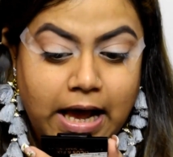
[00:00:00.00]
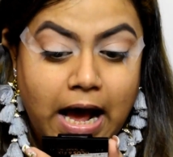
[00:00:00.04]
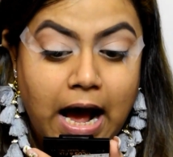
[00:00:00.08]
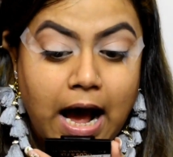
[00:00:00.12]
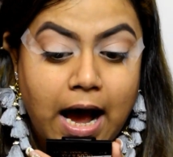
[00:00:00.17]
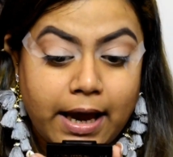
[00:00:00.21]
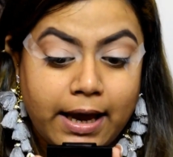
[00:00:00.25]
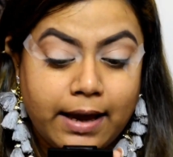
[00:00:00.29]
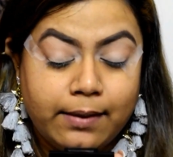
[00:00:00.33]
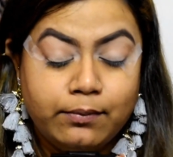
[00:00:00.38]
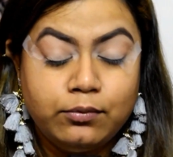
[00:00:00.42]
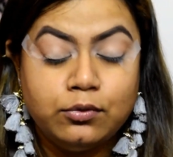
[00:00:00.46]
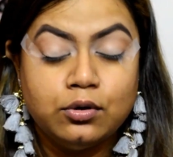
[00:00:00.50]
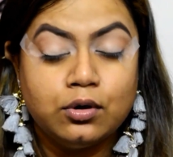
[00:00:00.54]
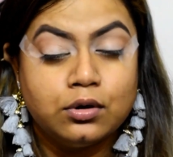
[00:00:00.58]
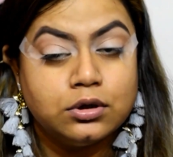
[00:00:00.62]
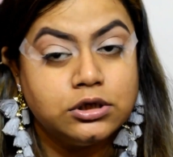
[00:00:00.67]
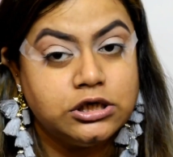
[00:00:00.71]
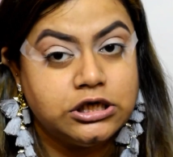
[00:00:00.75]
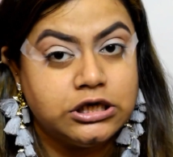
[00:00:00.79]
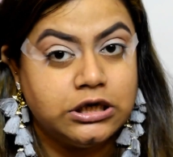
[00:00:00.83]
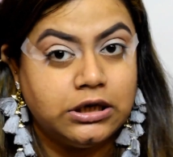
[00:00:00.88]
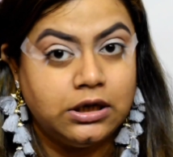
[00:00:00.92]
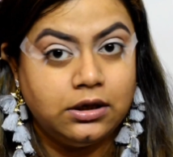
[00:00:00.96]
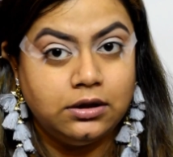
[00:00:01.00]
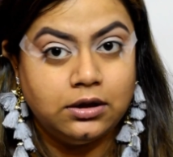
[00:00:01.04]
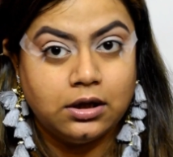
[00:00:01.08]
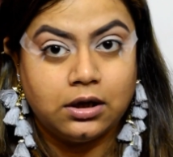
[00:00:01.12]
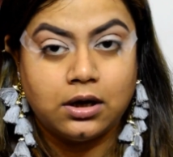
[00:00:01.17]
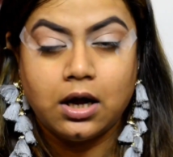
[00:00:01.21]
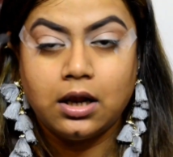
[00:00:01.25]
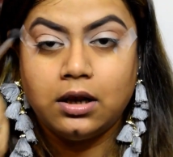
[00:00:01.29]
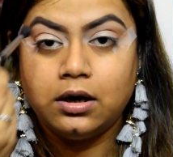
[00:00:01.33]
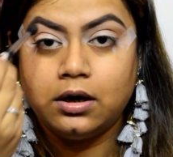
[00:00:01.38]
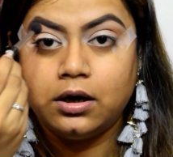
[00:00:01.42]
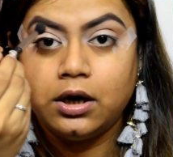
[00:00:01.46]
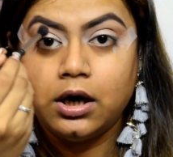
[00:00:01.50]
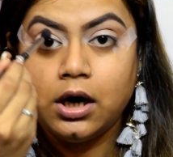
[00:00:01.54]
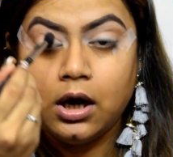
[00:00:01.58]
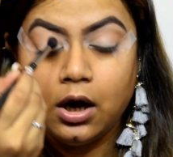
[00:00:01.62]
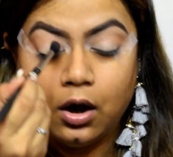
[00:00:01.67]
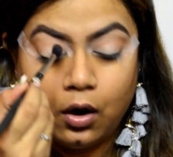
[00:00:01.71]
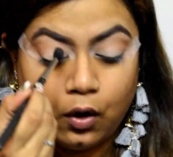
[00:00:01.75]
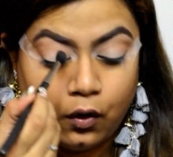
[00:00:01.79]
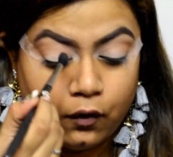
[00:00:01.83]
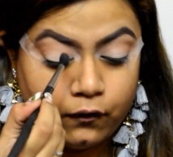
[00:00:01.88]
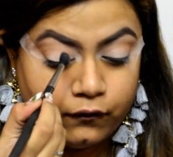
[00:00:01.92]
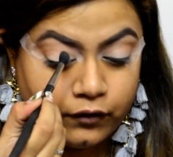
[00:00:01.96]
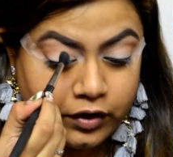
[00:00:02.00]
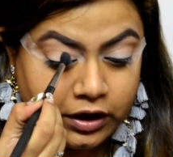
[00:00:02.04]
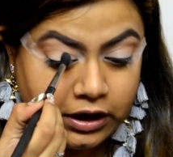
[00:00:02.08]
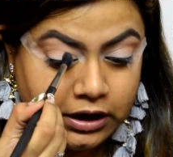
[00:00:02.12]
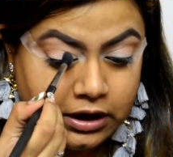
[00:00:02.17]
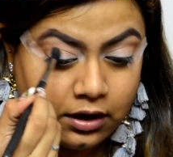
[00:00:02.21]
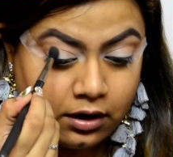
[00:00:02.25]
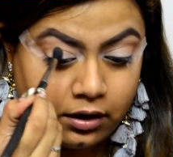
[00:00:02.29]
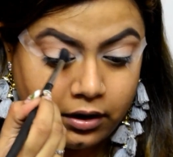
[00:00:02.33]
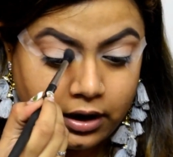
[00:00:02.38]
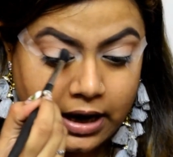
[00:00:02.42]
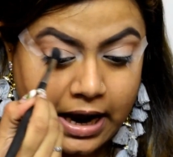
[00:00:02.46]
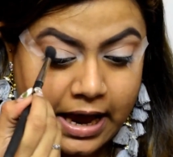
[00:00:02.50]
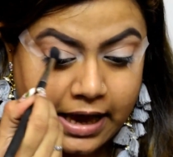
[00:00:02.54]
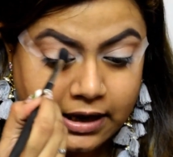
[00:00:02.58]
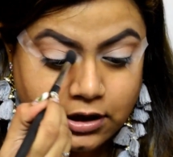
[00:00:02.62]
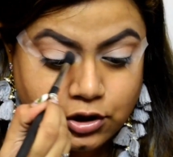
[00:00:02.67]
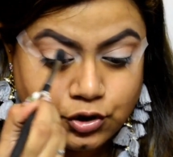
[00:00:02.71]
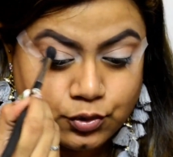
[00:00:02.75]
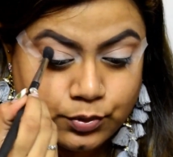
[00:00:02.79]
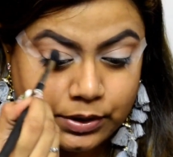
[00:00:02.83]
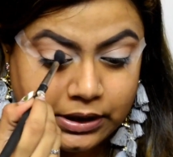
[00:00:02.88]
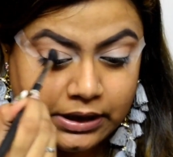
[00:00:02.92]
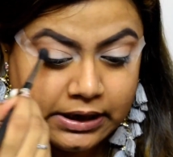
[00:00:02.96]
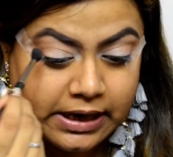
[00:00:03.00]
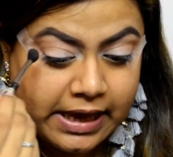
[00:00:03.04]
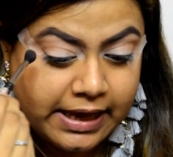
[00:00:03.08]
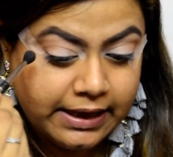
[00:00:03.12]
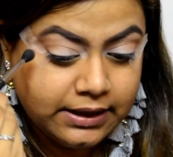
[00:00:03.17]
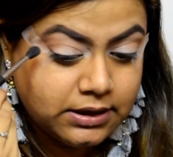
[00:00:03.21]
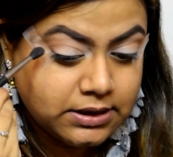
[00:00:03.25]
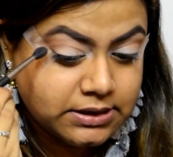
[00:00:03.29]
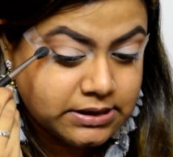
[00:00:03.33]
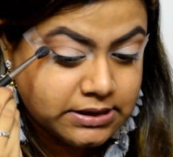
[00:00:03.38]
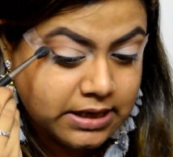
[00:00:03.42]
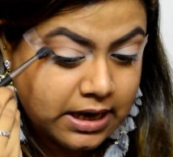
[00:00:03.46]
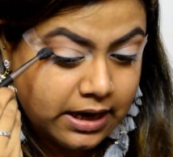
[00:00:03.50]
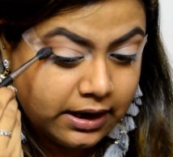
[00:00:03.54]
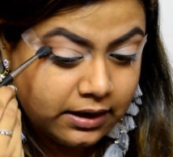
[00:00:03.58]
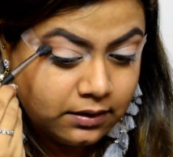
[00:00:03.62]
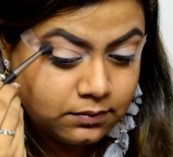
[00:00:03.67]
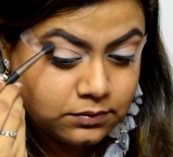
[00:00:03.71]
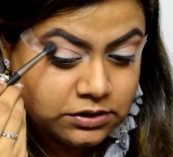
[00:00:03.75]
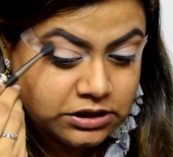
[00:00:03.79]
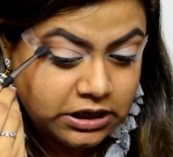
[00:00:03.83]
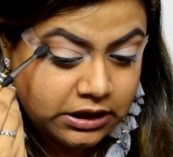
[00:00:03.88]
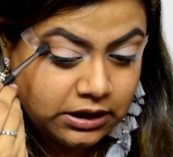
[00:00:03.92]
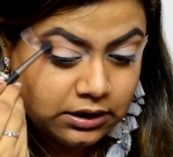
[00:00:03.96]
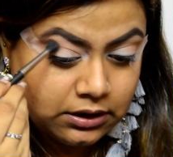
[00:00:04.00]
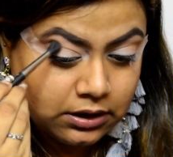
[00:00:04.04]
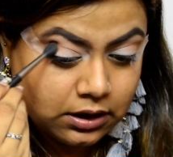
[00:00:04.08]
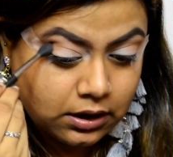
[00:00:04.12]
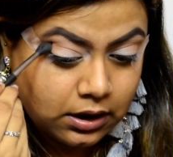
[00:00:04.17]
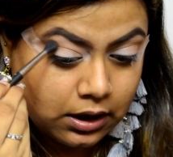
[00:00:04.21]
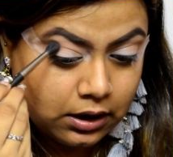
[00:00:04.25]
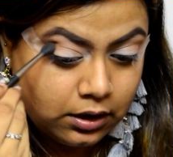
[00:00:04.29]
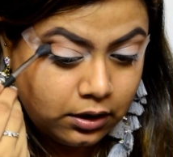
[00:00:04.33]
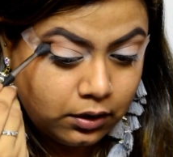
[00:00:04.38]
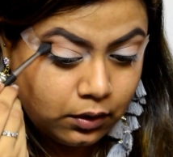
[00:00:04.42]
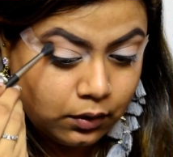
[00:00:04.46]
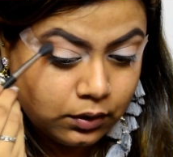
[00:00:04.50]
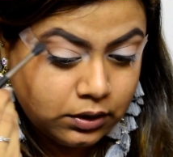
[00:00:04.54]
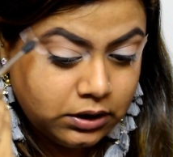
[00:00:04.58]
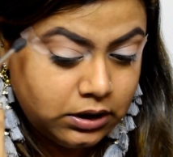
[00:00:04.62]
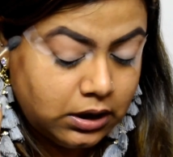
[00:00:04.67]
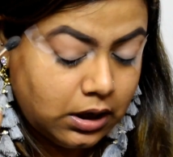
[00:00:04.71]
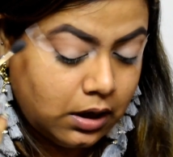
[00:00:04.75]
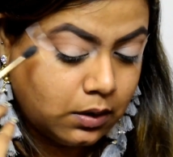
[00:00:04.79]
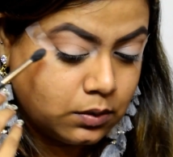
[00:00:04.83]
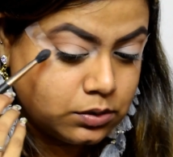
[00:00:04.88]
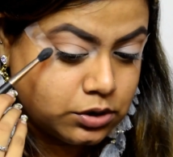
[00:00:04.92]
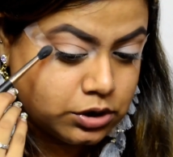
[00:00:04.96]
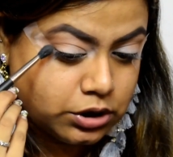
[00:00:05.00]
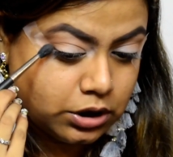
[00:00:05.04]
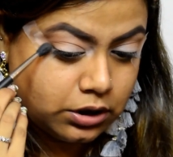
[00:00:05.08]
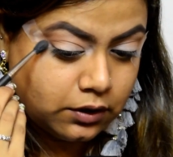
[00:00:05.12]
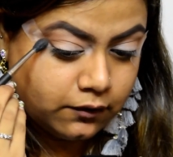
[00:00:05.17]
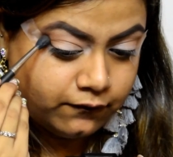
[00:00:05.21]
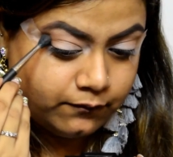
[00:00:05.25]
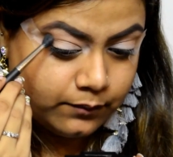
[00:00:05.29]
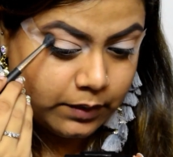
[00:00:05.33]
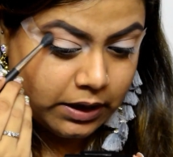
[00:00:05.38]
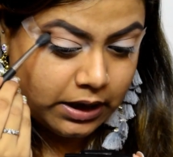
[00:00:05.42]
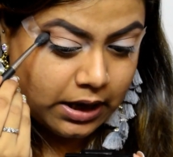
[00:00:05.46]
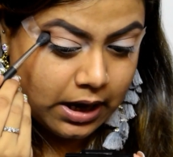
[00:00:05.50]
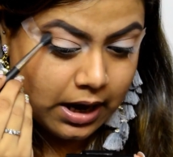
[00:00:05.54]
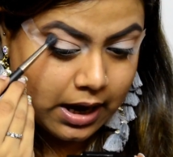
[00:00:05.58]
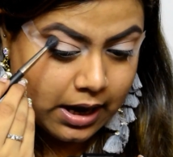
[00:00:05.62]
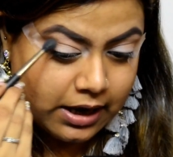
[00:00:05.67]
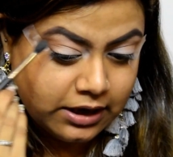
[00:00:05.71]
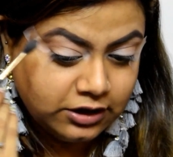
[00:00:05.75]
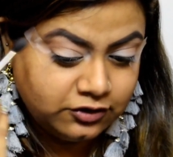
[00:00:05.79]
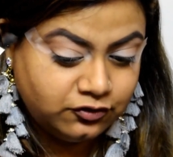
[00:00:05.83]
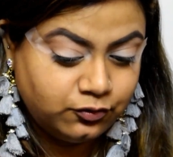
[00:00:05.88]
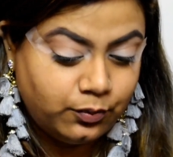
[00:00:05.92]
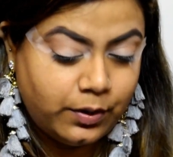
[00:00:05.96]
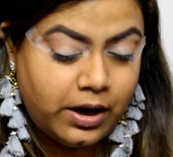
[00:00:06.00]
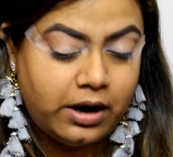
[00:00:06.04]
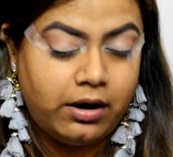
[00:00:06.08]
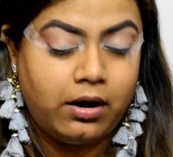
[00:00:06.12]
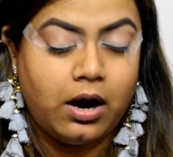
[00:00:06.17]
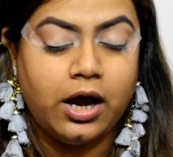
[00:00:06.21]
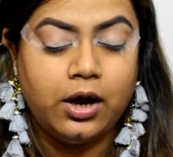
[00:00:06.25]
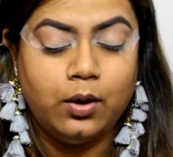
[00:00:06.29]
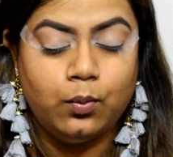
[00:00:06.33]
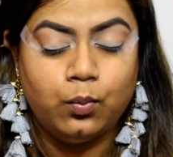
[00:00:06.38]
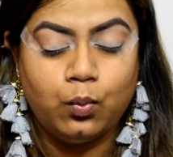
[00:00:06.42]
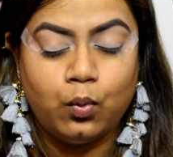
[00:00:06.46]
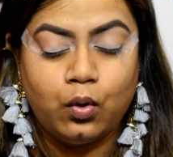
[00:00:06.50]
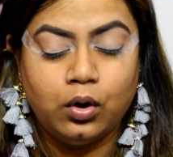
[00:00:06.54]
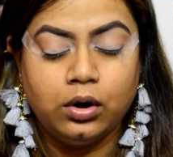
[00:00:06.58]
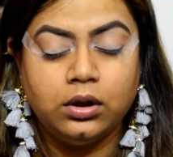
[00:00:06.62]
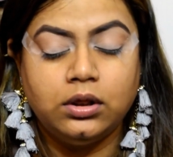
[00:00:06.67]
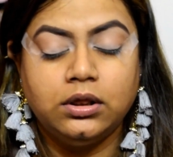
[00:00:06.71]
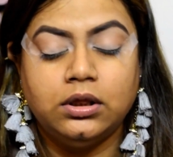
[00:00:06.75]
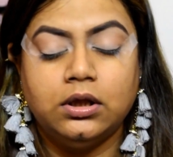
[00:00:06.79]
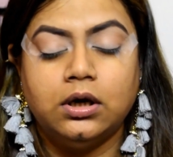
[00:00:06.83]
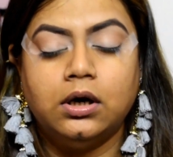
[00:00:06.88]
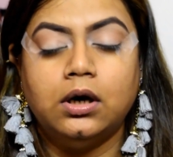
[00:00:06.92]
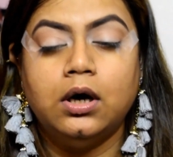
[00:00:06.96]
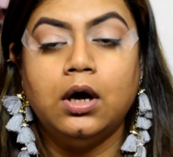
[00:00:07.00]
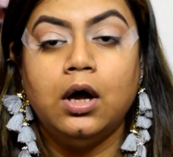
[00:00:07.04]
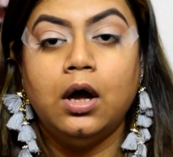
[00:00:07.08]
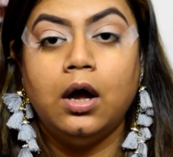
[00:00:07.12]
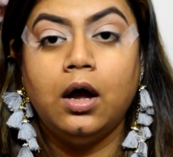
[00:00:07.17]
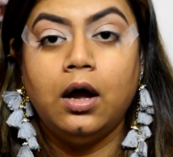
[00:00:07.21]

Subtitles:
I am not taking the color over here and doing like this. I am taking the color on the outside of my eyes where I want the